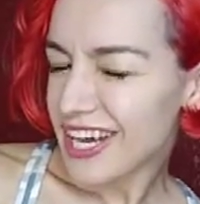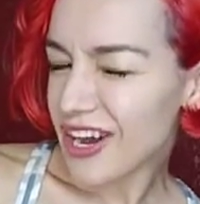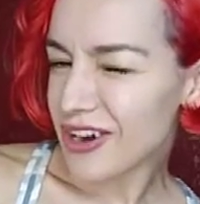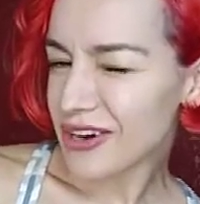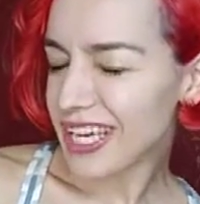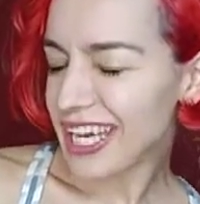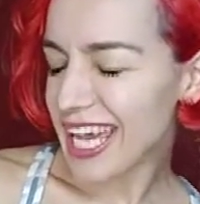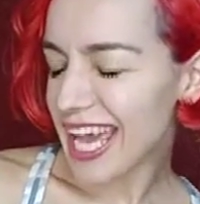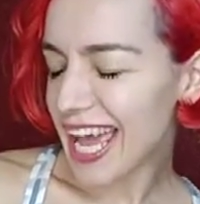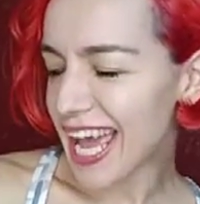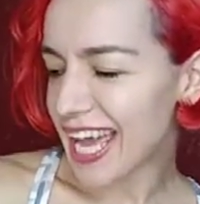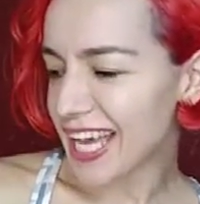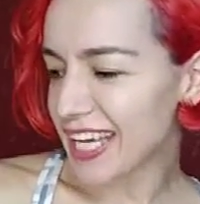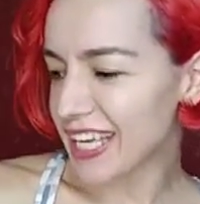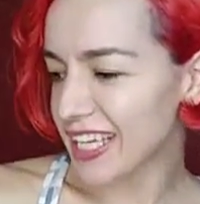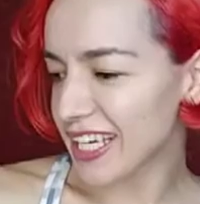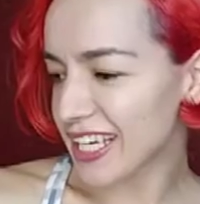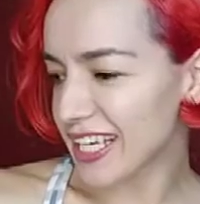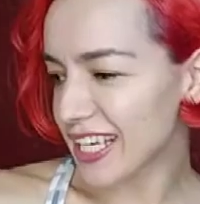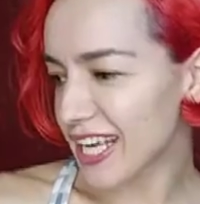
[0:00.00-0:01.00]

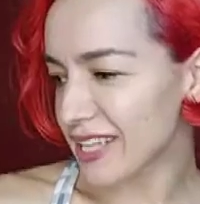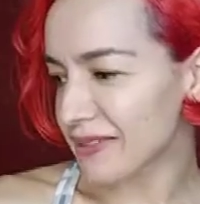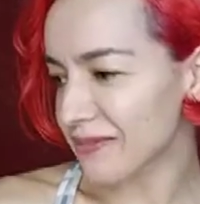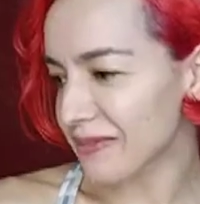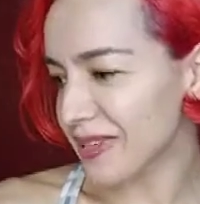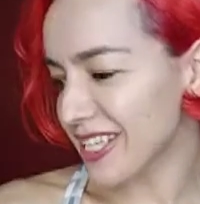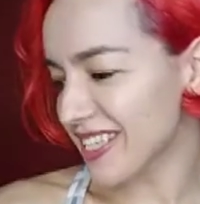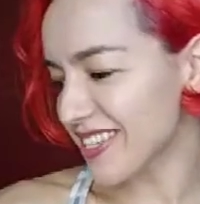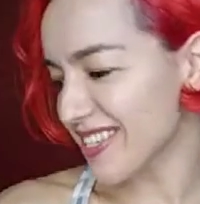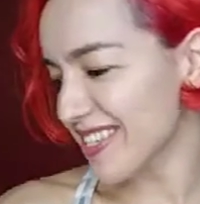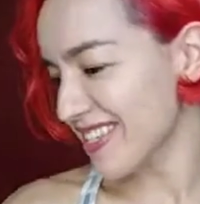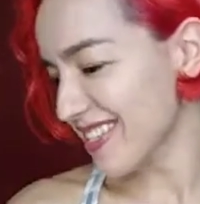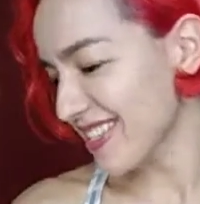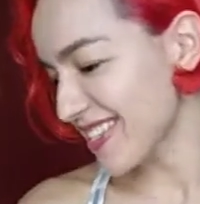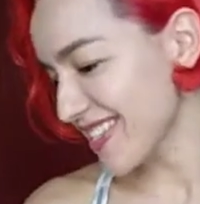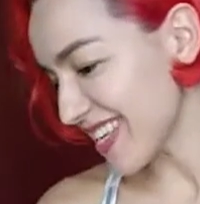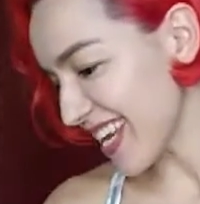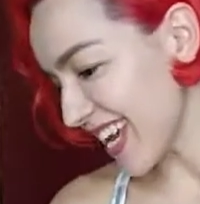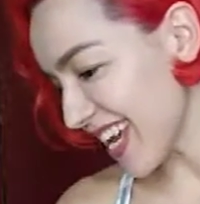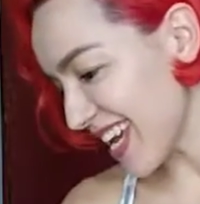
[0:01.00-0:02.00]
Okay, let me
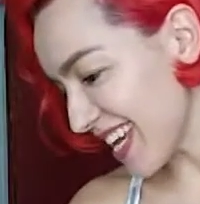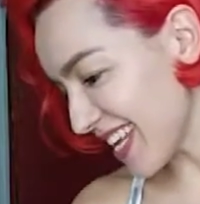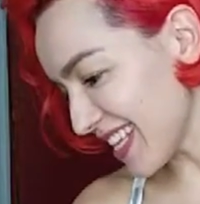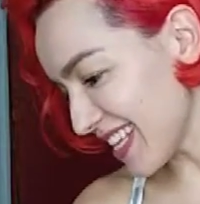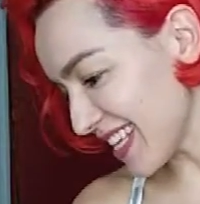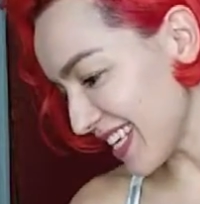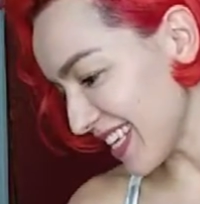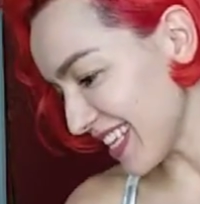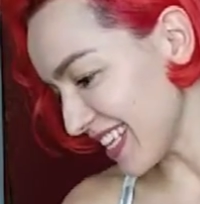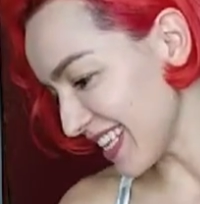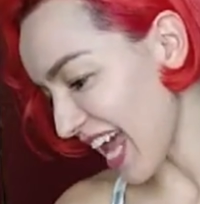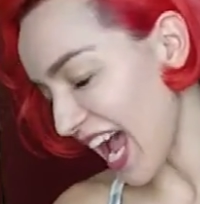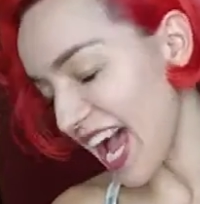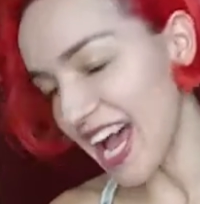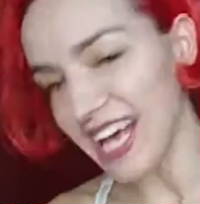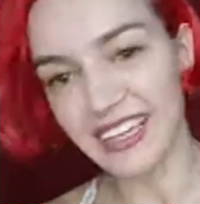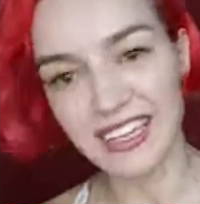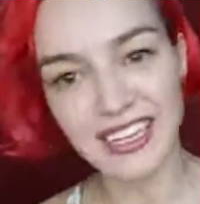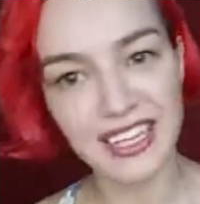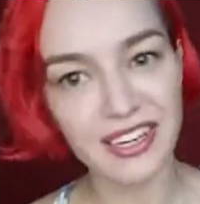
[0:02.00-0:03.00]
say it in
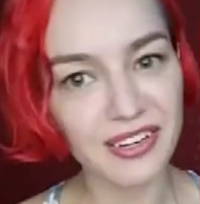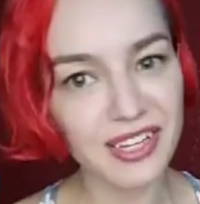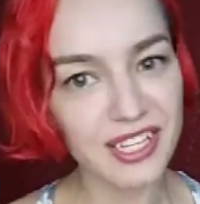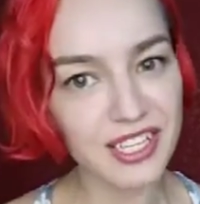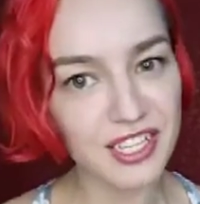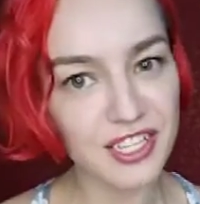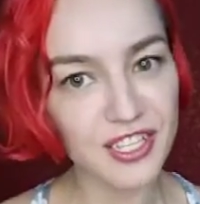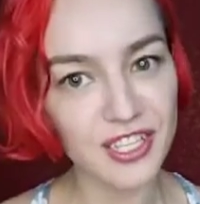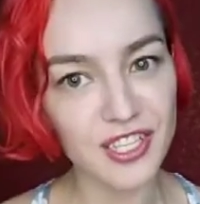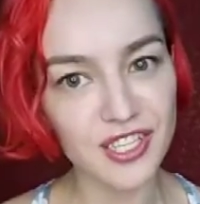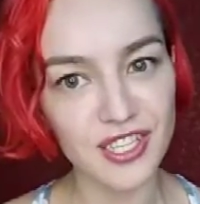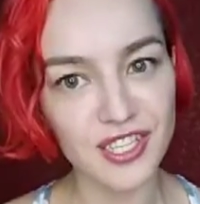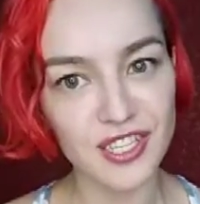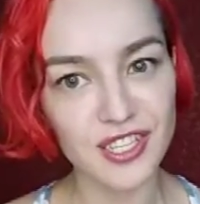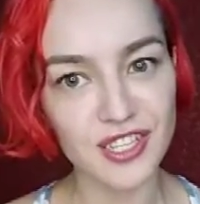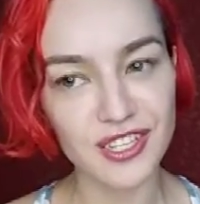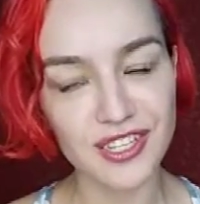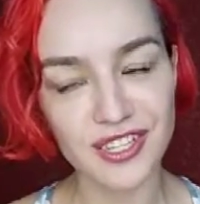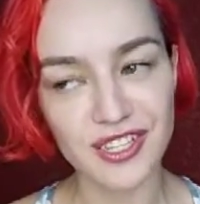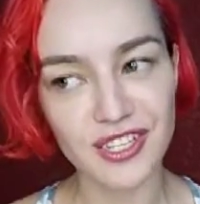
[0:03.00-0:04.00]
that there
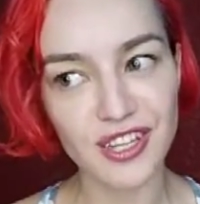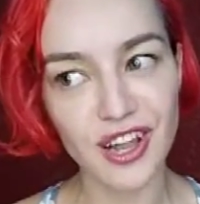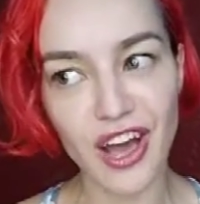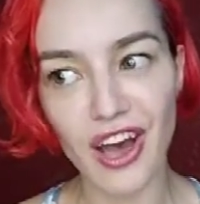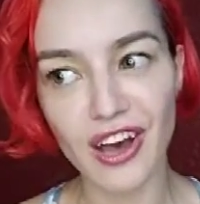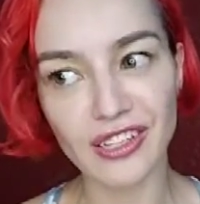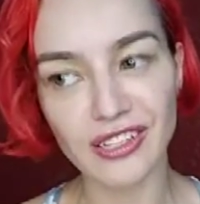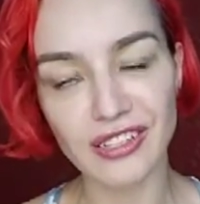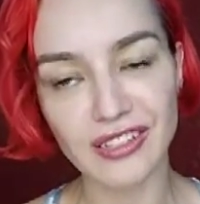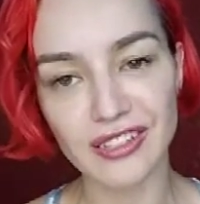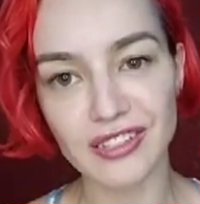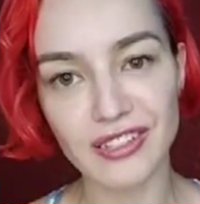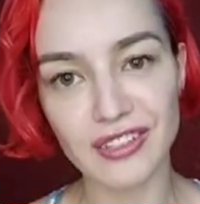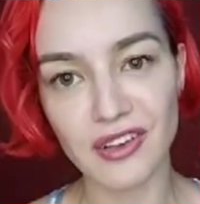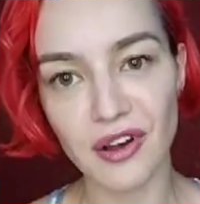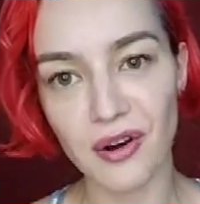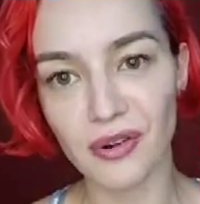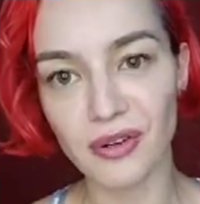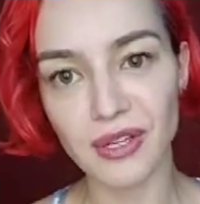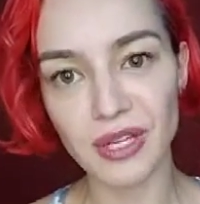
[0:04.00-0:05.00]
is not
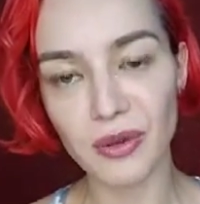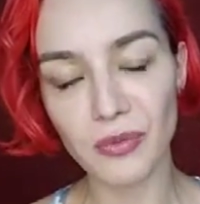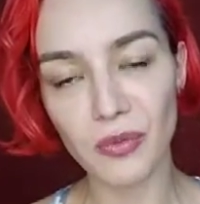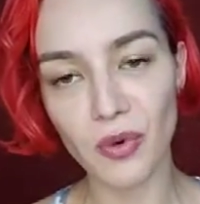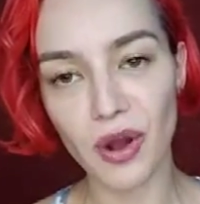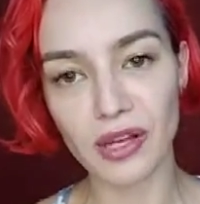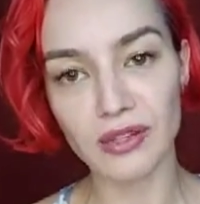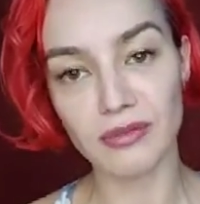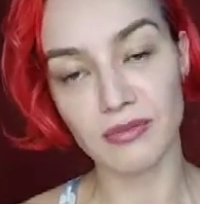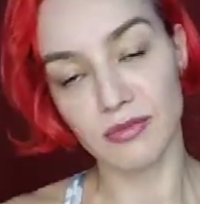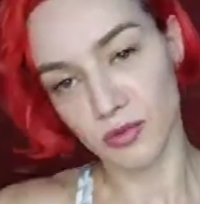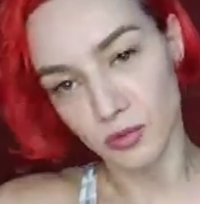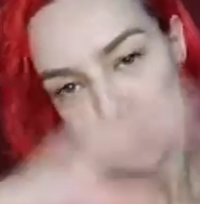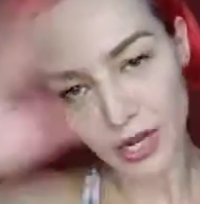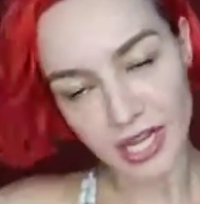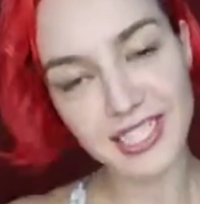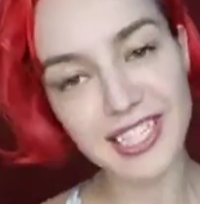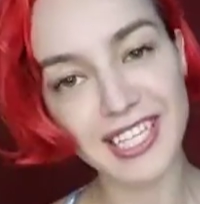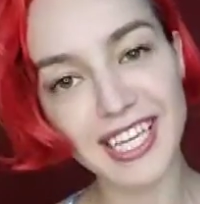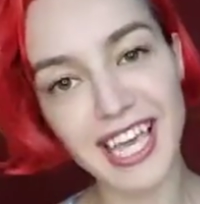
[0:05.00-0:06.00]
only one,
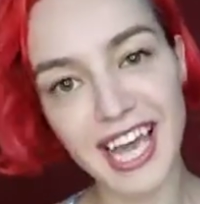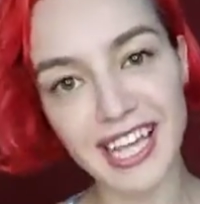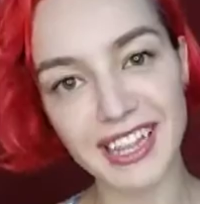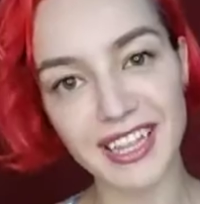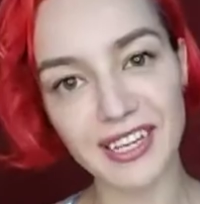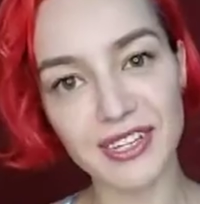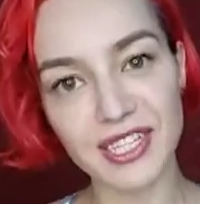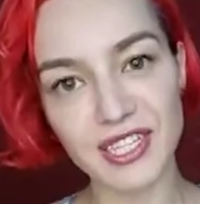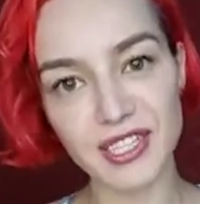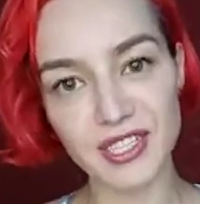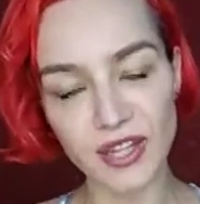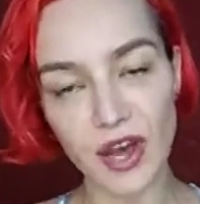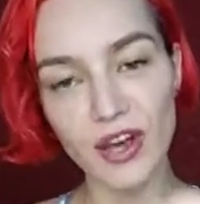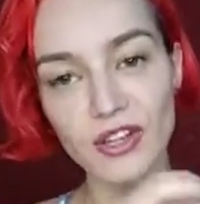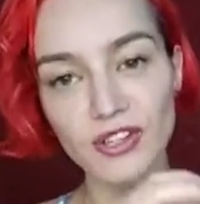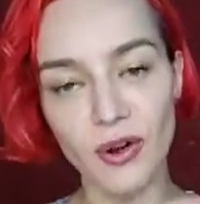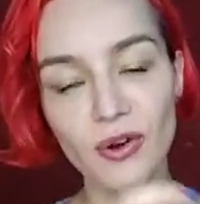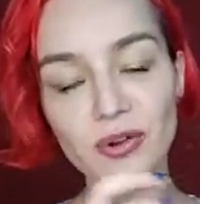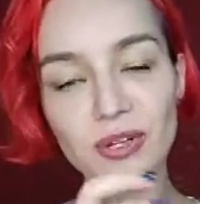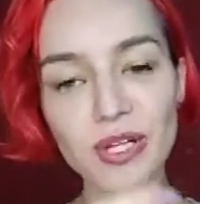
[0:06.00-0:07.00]
once again, there is
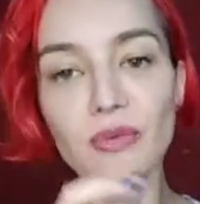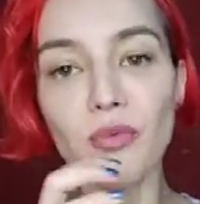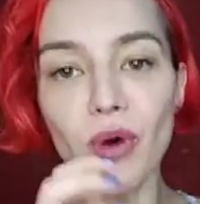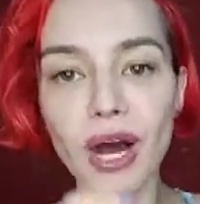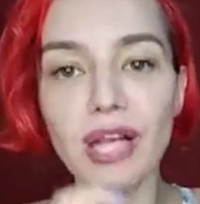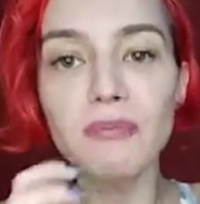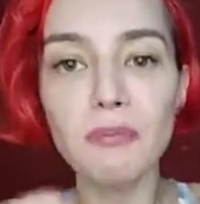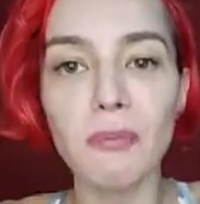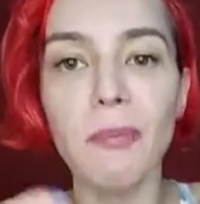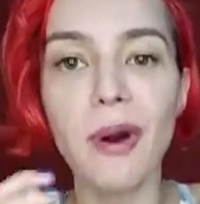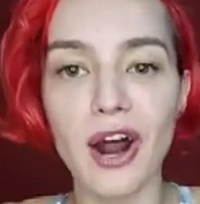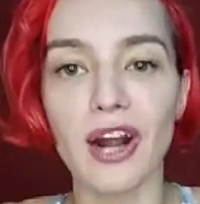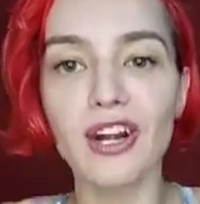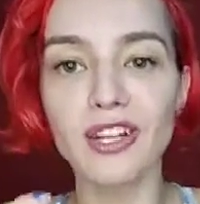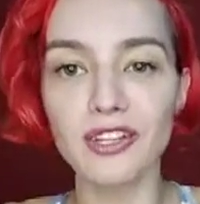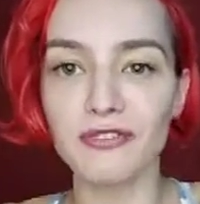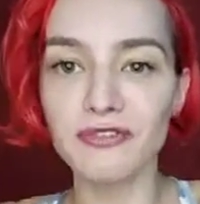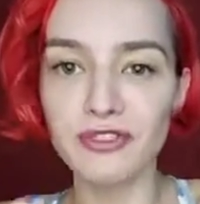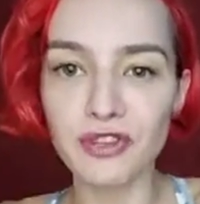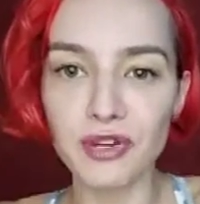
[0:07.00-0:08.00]
not only one
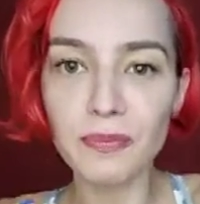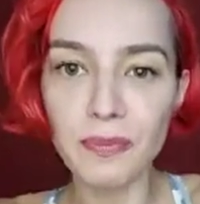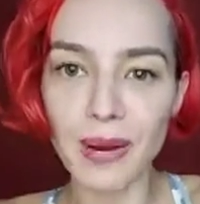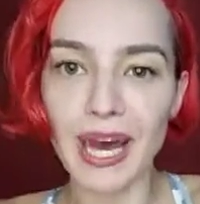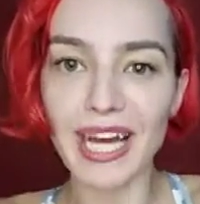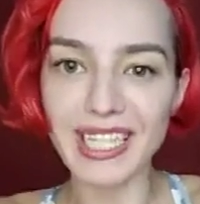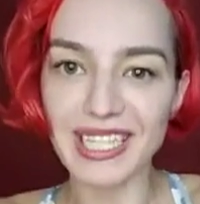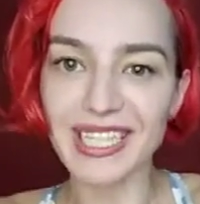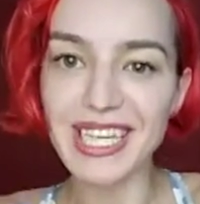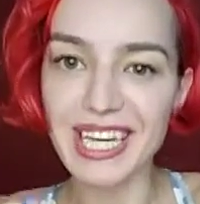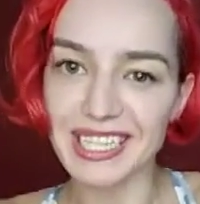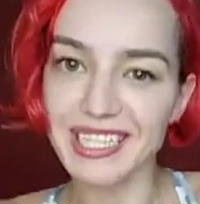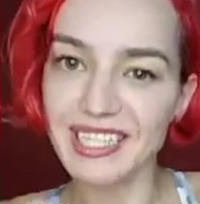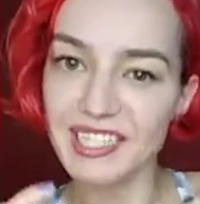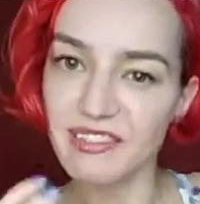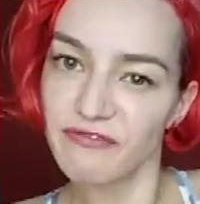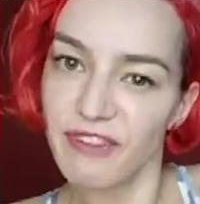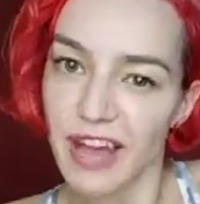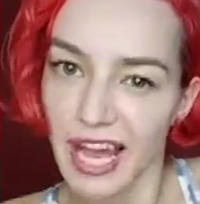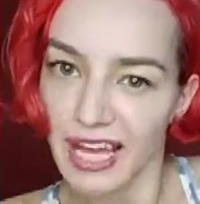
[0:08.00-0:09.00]
part of your body that
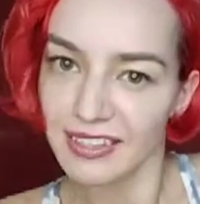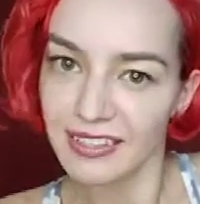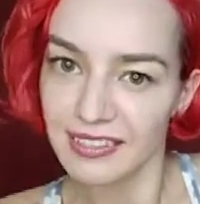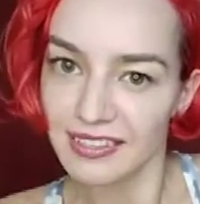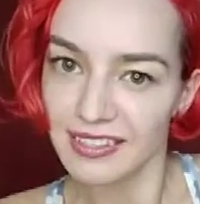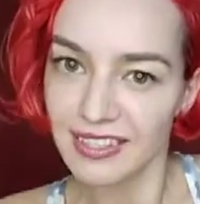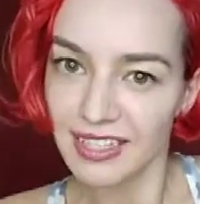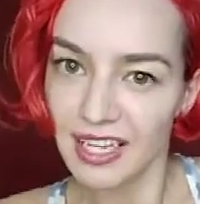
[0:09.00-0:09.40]
is fat.